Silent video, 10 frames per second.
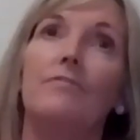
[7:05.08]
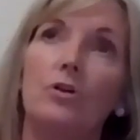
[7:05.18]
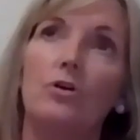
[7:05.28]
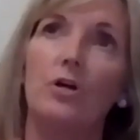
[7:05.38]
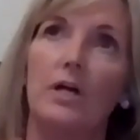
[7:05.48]

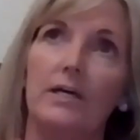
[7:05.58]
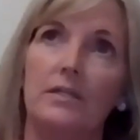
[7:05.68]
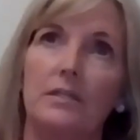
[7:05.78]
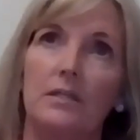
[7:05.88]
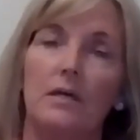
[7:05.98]
you look
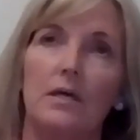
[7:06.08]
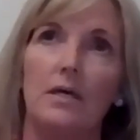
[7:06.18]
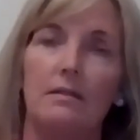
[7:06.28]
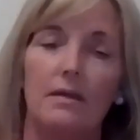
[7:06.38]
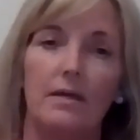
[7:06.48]
at
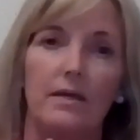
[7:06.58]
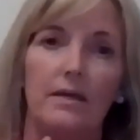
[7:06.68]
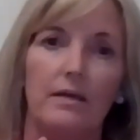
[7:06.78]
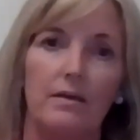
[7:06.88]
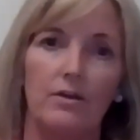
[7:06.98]

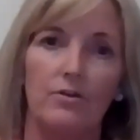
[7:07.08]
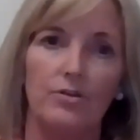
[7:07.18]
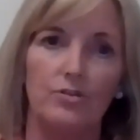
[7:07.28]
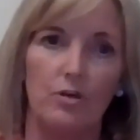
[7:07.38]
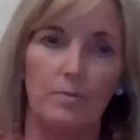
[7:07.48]
you
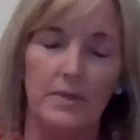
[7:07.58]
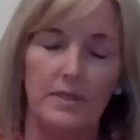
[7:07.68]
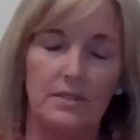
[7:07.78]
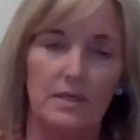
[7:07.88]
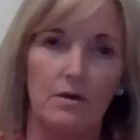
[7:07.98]
talk
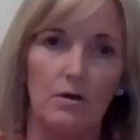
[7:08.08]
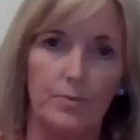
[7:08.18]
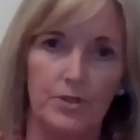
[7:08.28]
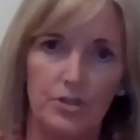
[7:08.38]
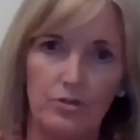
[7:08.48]
about
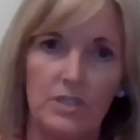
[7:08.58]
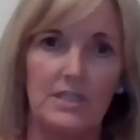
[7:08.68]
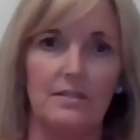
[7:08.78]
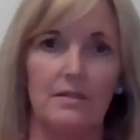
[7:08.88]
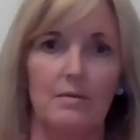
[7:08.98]

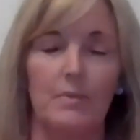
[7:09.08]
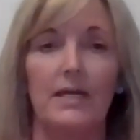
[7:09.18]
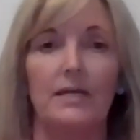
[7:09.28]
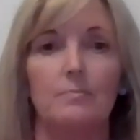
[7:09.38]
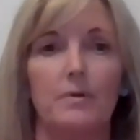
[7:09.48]
opportunities in the
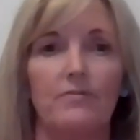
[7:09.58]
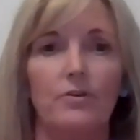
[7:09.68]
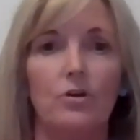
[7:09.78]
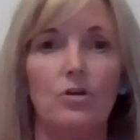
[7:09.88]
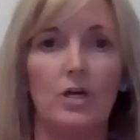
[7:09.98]
Middle East, but if
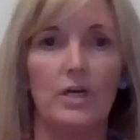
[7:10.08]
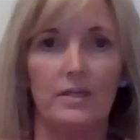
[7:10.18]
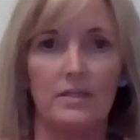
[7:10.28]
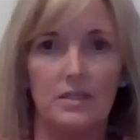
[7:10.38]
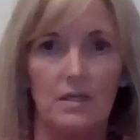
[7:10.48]
you look
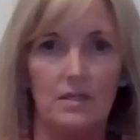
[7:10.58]
at